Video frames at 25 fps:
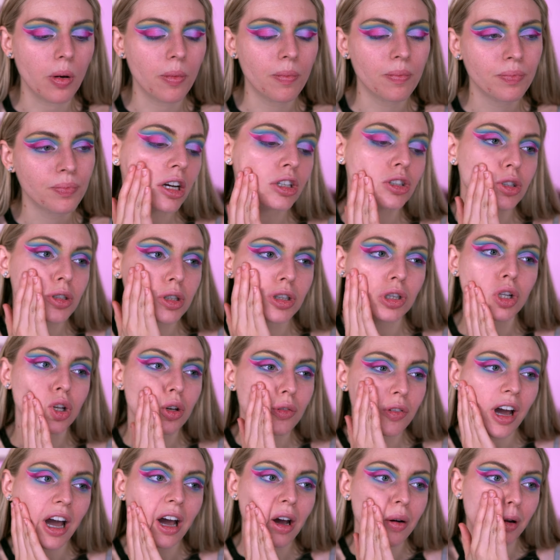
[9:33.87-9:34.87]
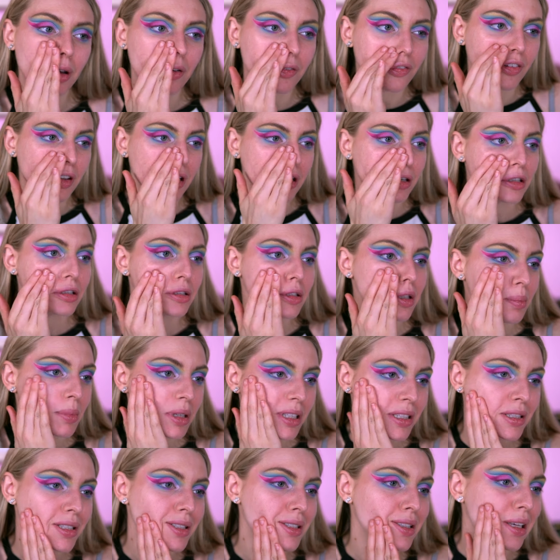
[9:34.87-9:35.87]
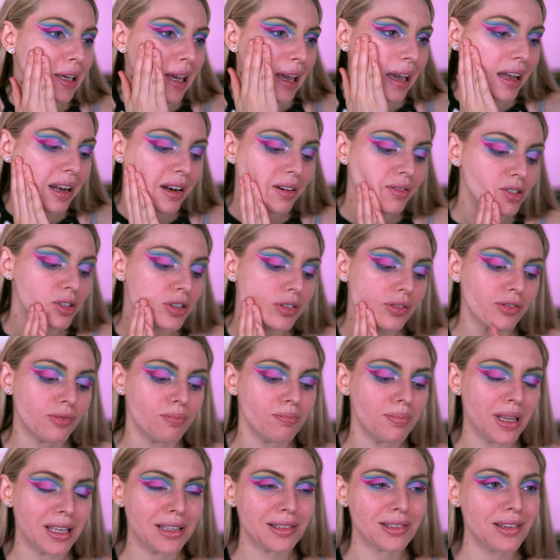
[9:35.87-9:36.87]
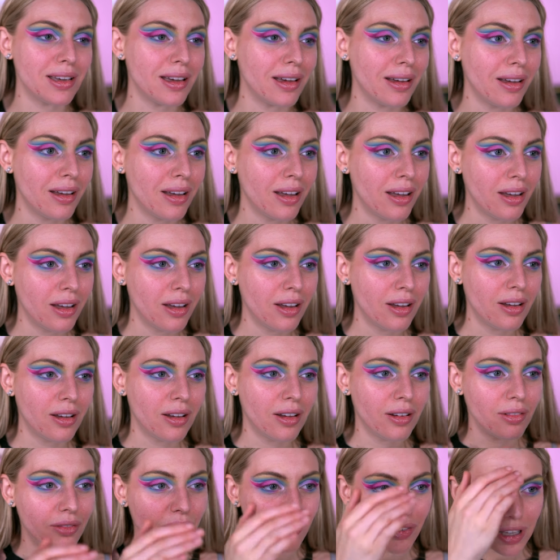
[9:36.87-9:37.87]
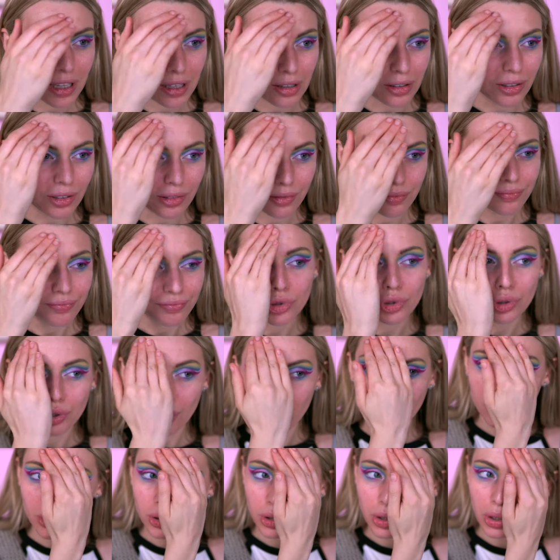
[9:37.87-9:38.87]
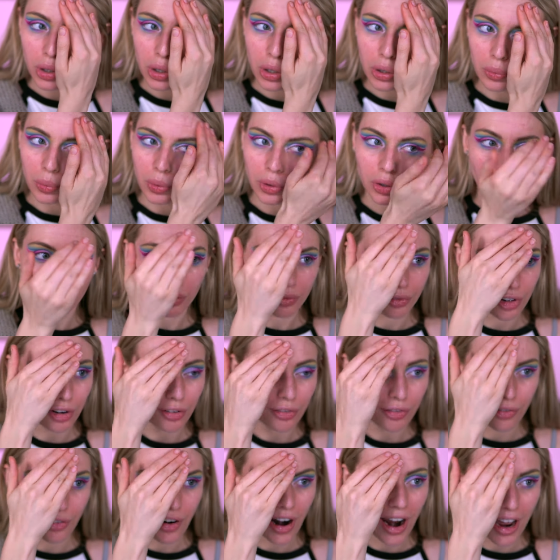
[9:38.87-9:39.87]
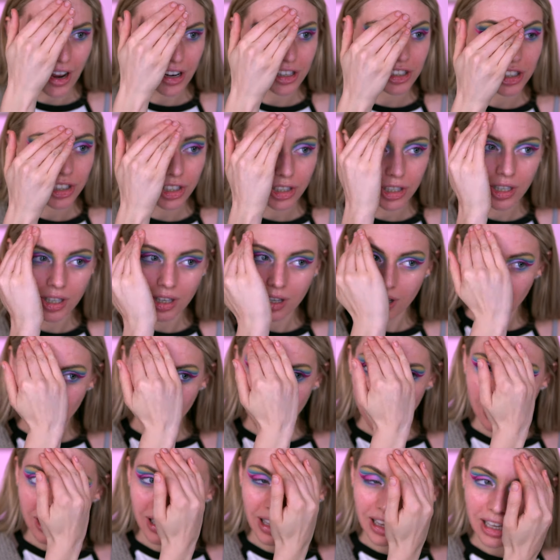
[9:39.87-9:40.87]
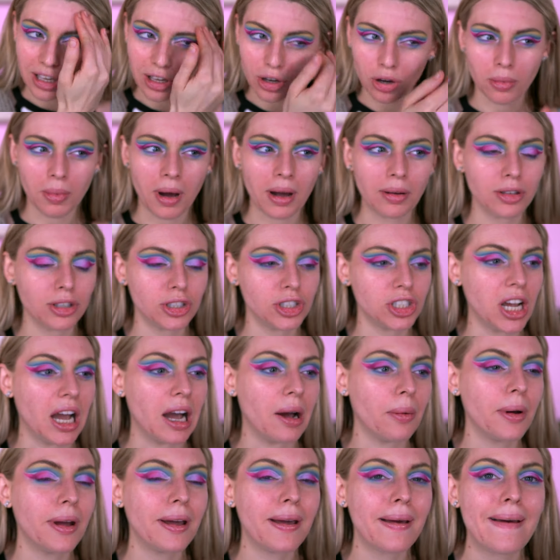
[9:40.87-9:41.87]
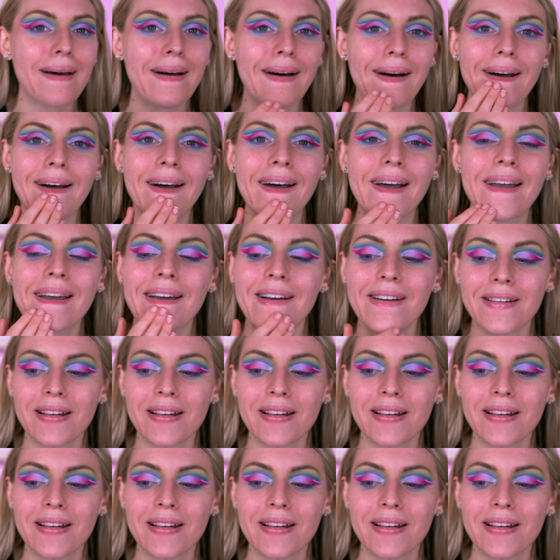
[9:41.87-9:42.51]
I just love how it feels on my skin. Just makes it feel so cool and refreshed, like you come out the shower, like,